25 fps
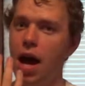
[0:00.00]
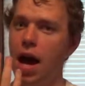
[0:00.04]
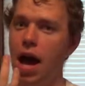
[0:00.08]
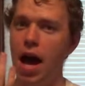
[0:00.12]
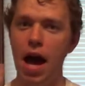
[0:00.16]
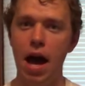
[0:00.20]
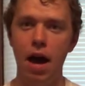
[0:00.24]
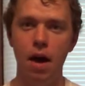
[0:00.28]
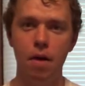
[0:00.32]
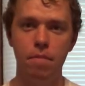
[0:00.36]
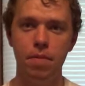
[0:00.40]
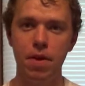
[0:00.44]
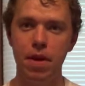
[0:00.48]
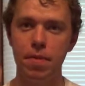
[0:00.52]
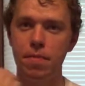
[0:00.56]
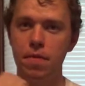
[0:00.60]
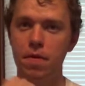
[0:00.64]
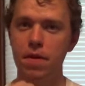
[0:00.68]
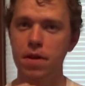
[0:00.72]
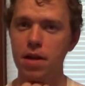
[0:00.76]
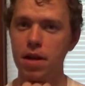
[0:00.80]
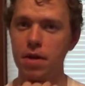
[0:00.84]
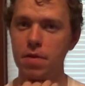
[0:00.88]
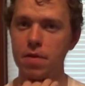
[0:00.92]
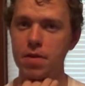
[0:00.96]
how
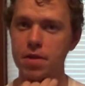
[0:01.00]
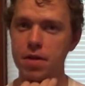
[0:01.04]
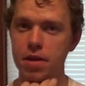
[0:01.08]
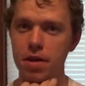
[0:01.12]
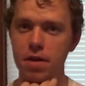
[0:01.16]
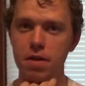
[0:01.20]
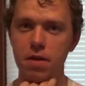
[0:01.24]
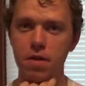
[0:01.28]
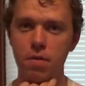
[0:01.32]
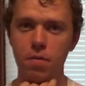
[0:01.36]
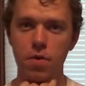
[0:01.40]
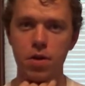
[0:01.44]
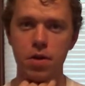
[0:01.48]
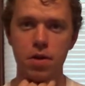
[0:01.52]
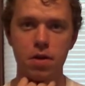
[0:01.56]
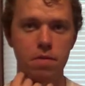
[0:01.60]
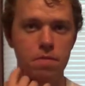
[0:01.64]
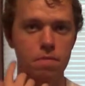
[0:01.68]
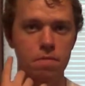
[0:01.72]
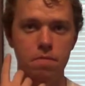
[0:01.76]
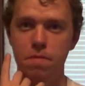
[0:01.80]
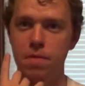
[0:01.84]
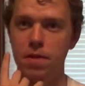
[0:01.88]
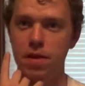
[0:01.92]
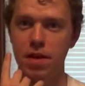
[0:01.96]
people in Arizona
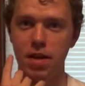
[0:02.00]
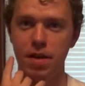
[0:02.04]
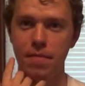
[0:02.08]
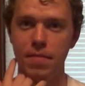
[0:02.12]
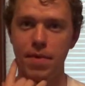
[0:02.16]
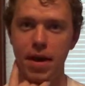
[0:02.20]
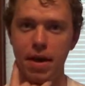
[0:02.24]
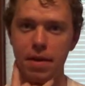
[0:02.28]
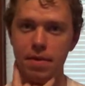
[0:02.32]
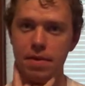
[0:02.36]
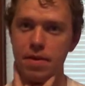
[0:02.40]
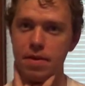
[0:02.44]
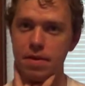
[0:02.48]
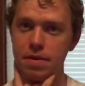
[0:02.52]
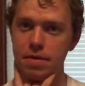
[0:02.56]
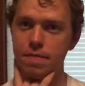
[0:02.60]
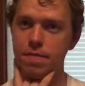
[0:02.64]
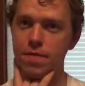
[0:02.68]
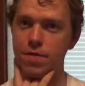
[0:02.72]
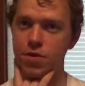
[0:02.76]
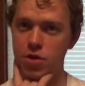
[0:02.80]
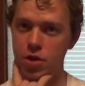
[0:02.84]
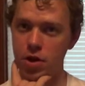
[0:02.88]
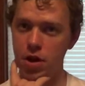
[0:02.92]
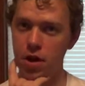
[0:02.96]
will think about this
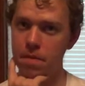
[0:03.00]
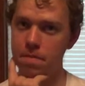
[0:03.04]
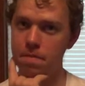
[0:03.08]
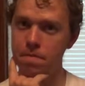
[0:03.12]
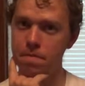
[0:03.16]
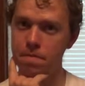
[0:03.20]
for sure.